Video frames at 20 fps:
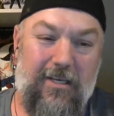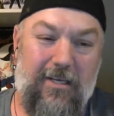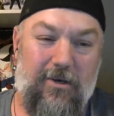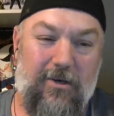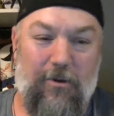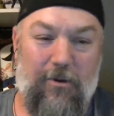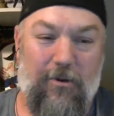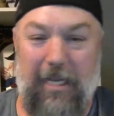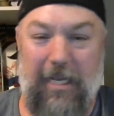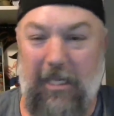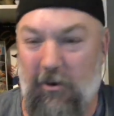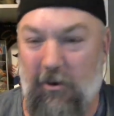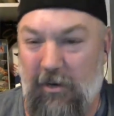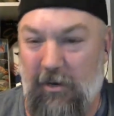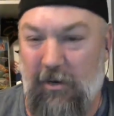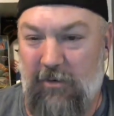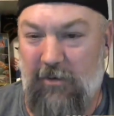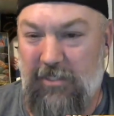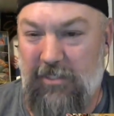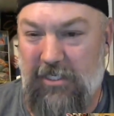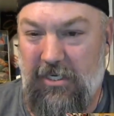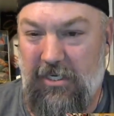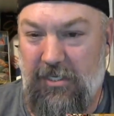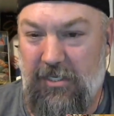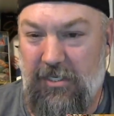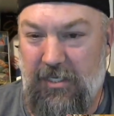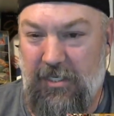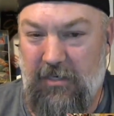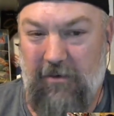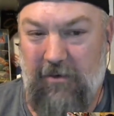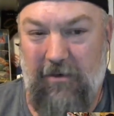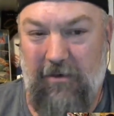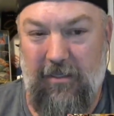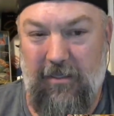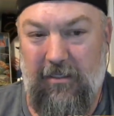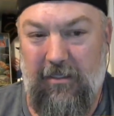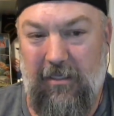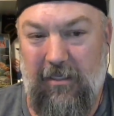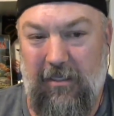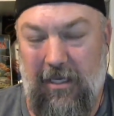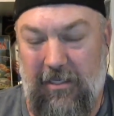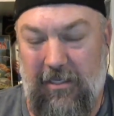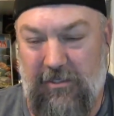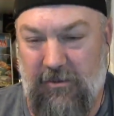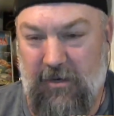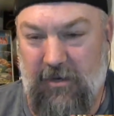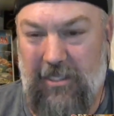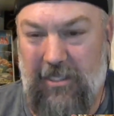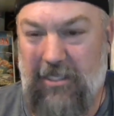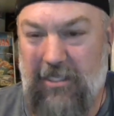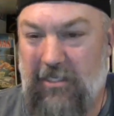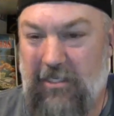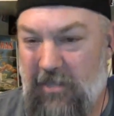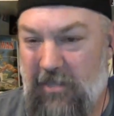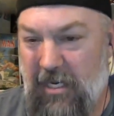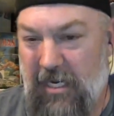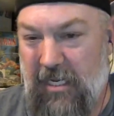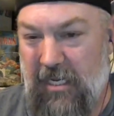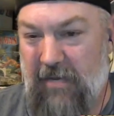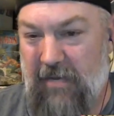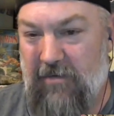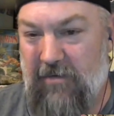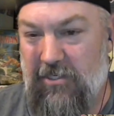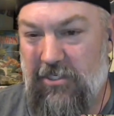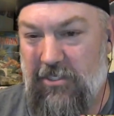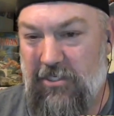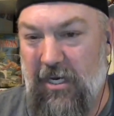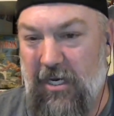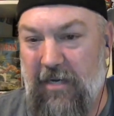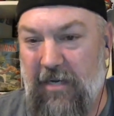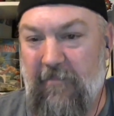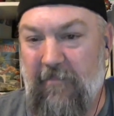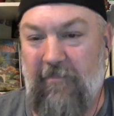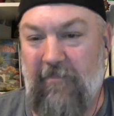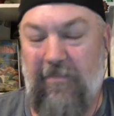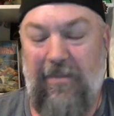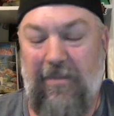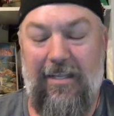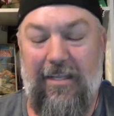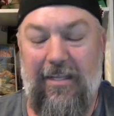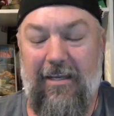Old Man Logan was good though, so I just thought I'd give it a shot.